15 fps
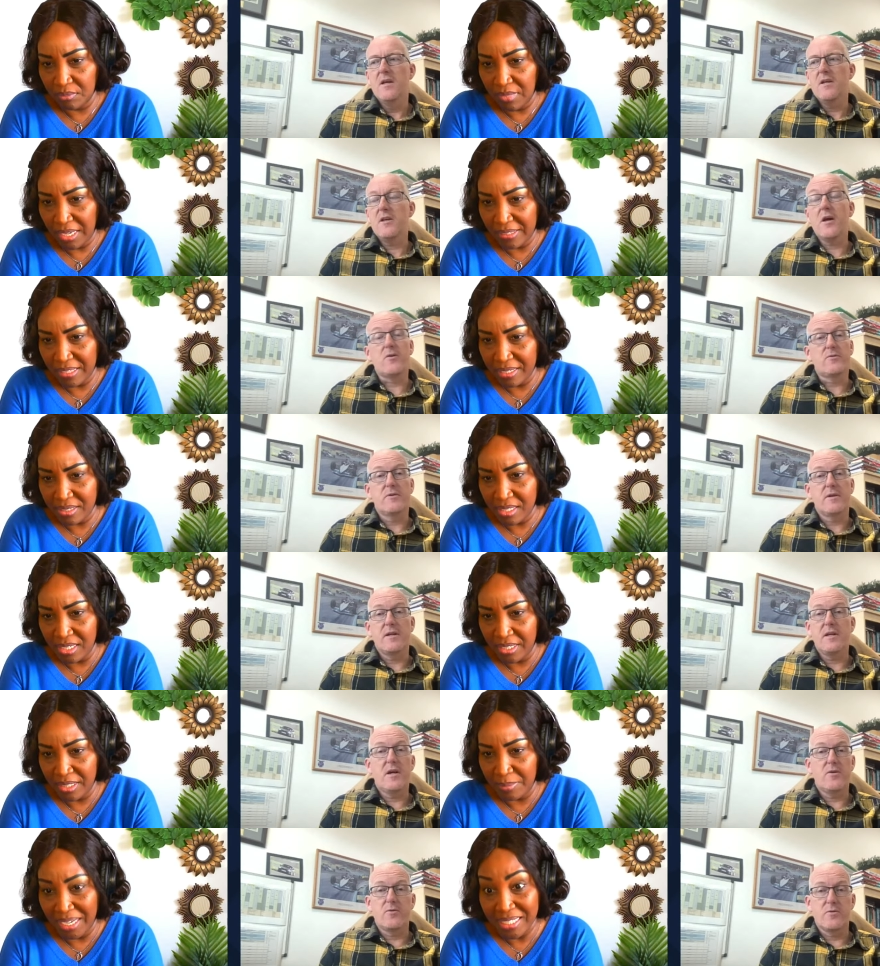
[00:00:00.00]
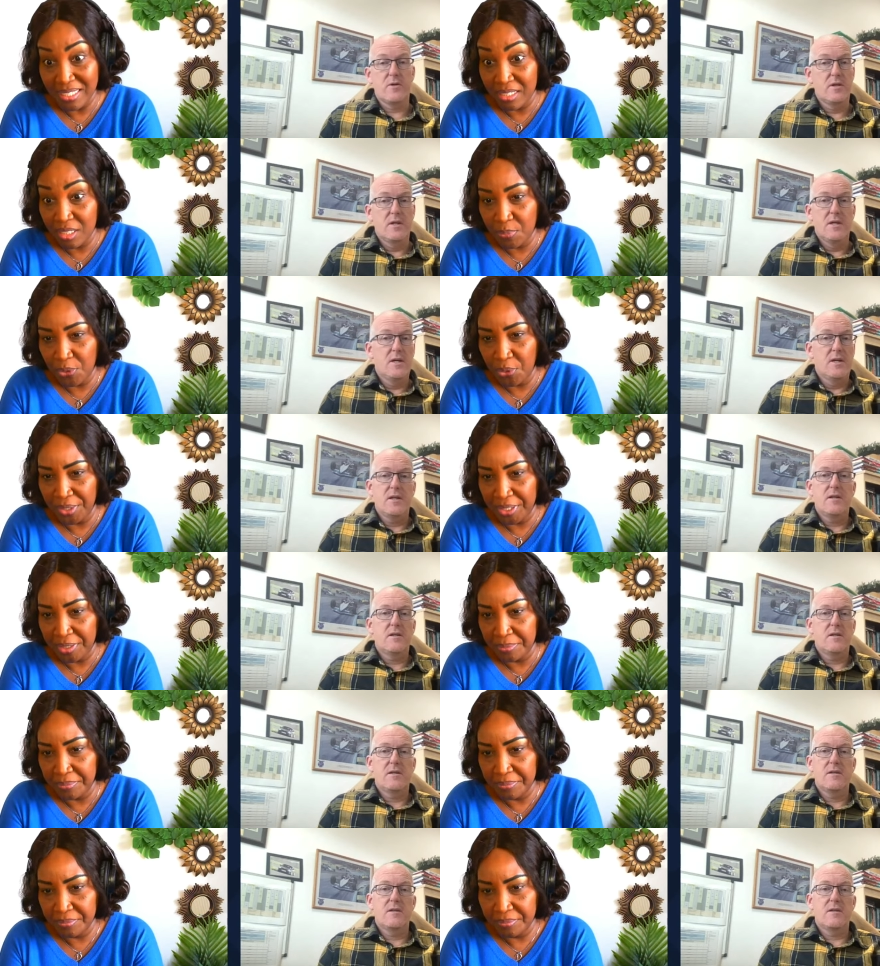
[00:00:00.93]
Speaker 1: No, at that time, no. at any point.
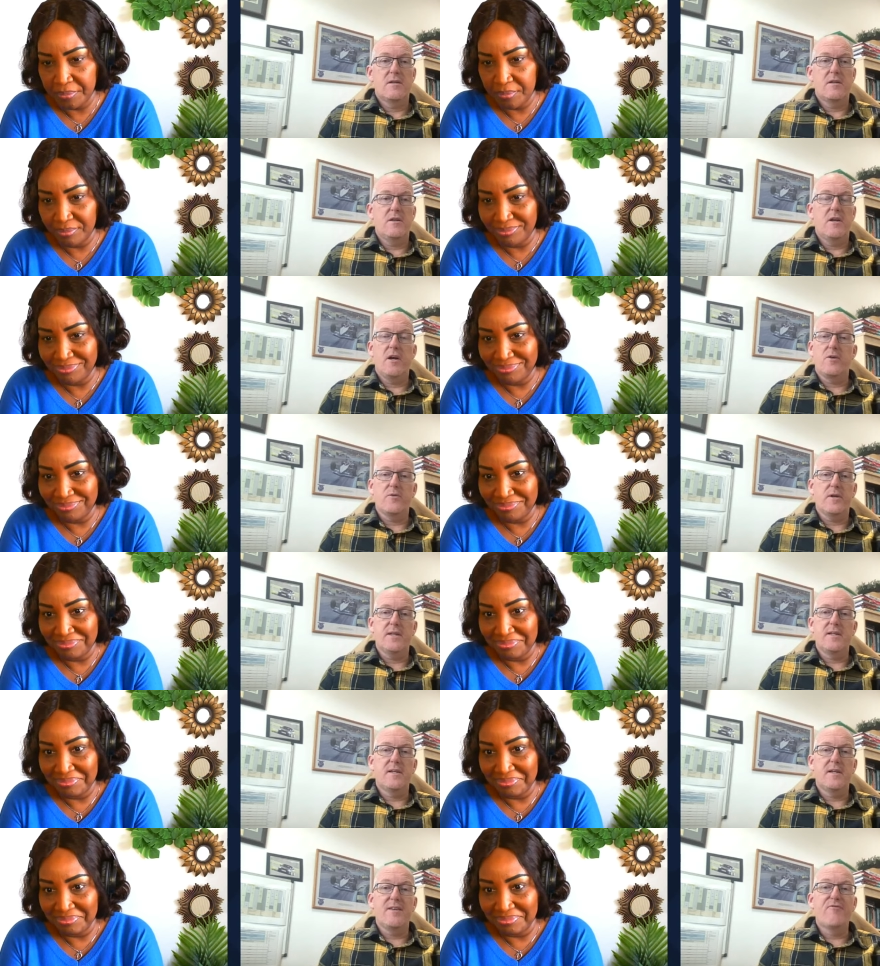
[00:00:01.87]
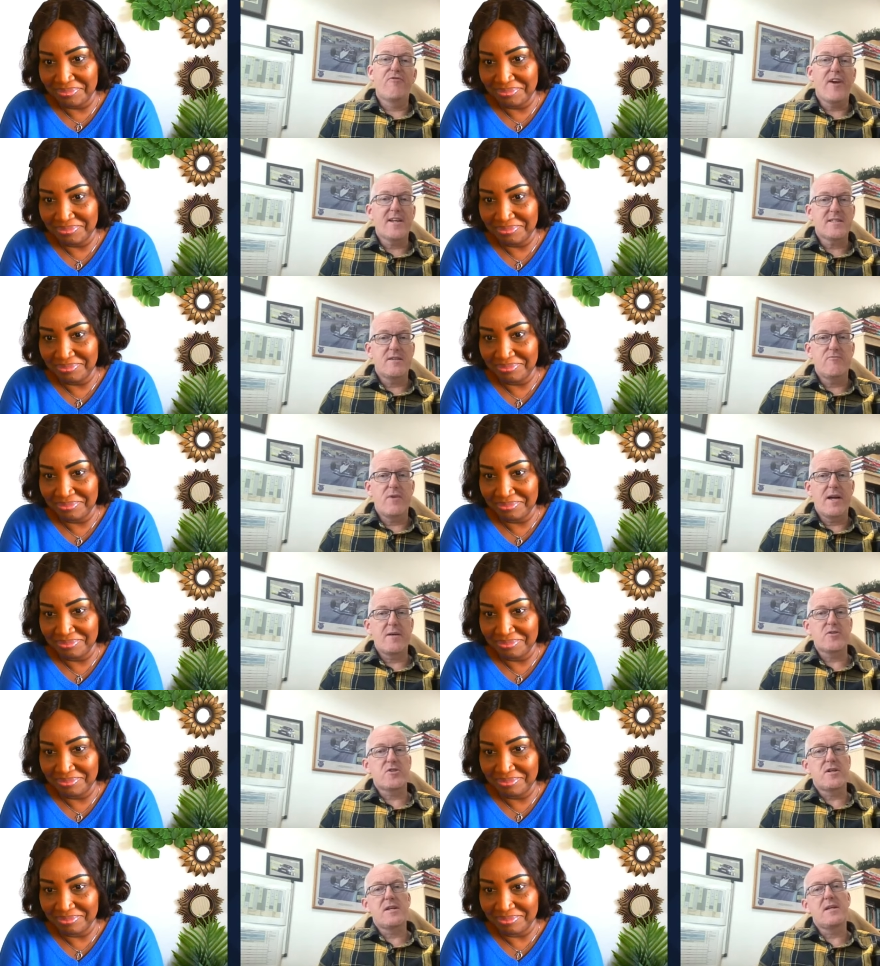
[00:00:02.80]
No, it didn't. In fact, it
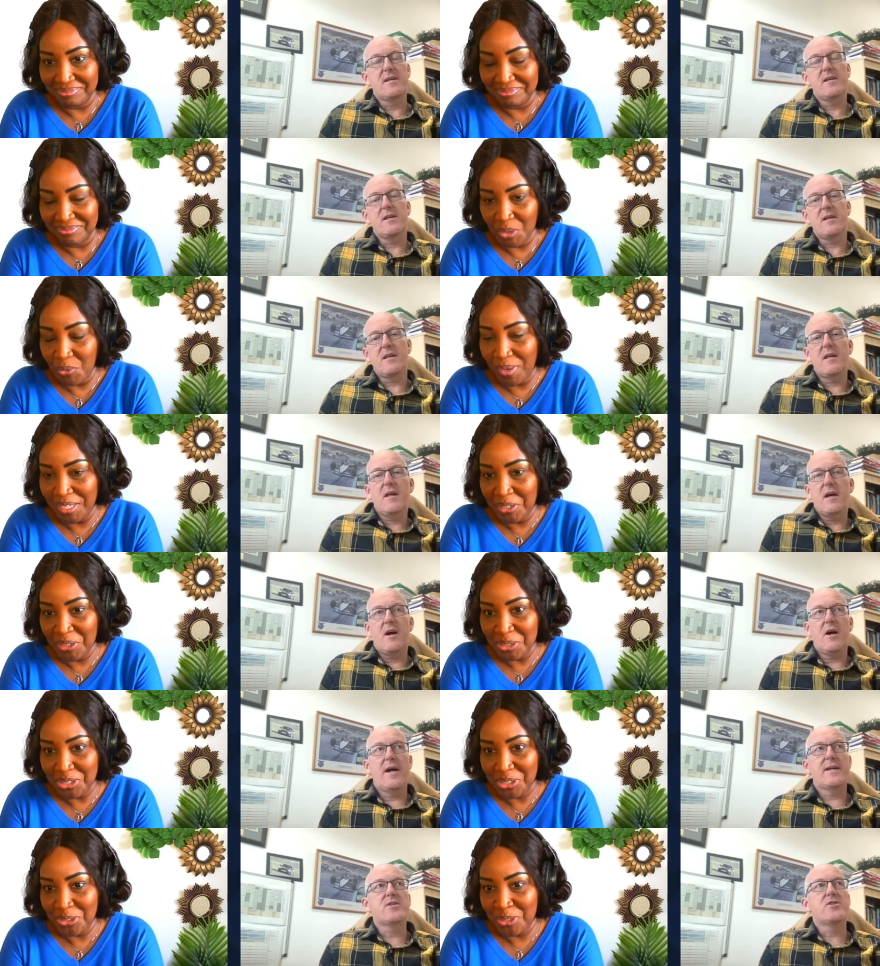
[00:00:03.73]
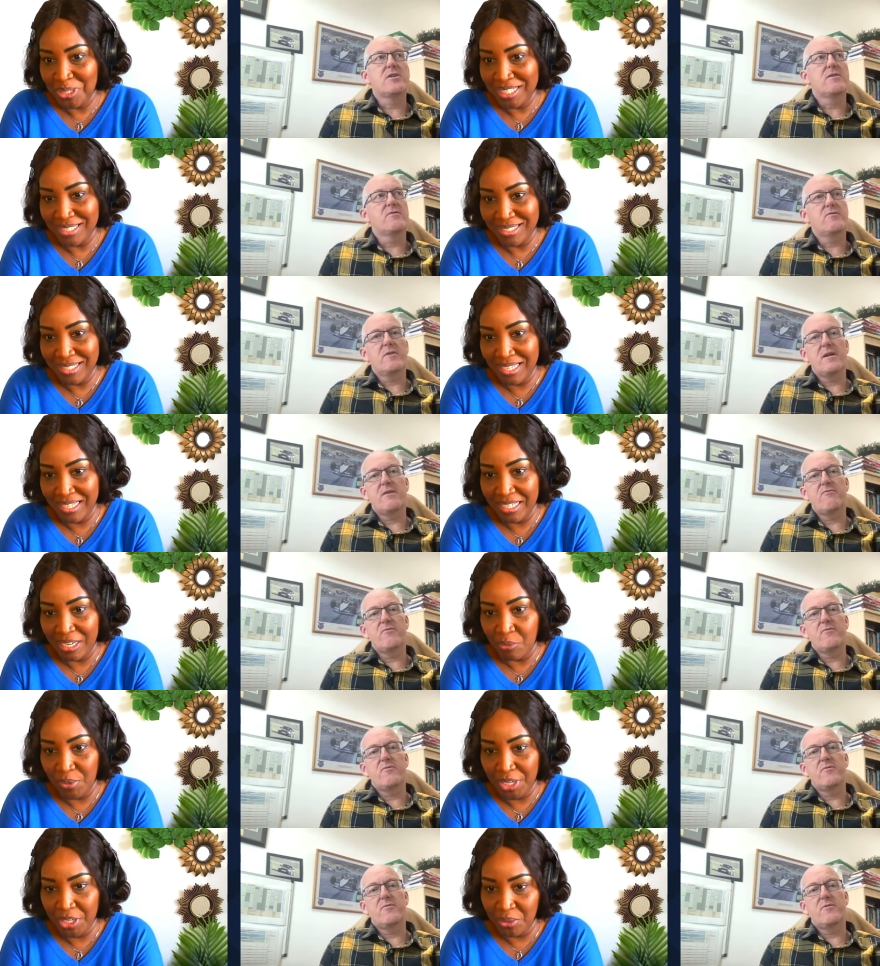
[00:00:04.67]
actually.
Speaker 2: Why not? I, uh, God had taken
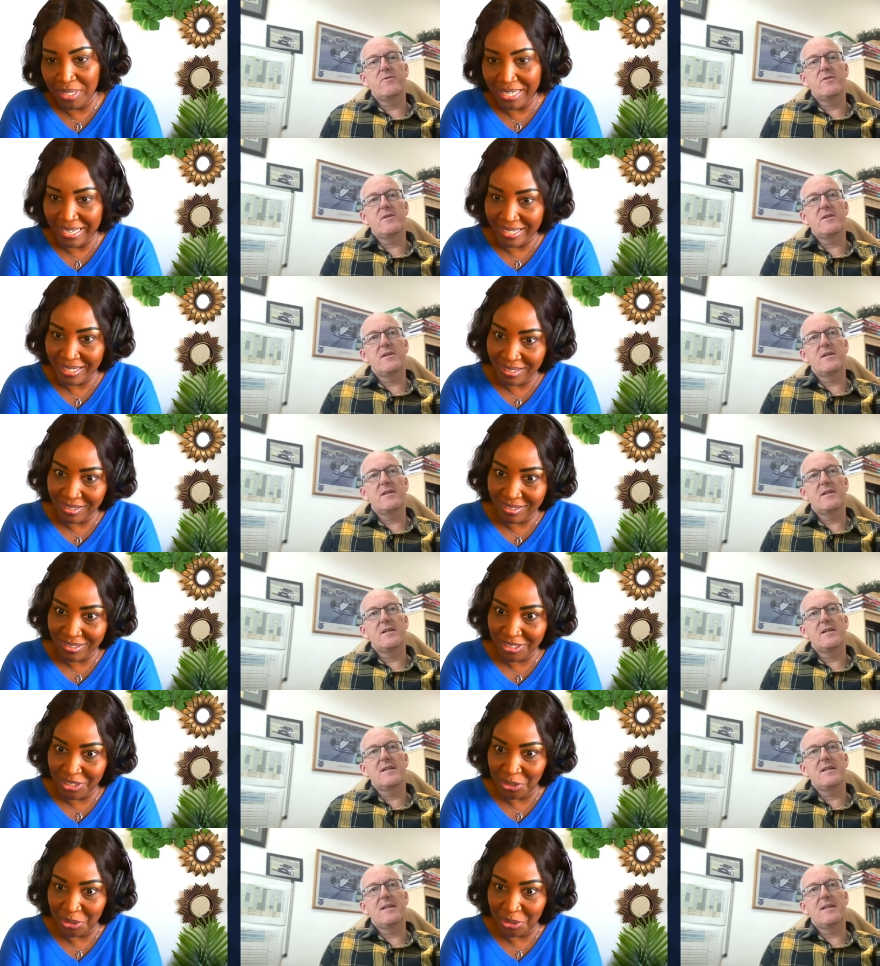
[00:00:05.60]
away your leg. You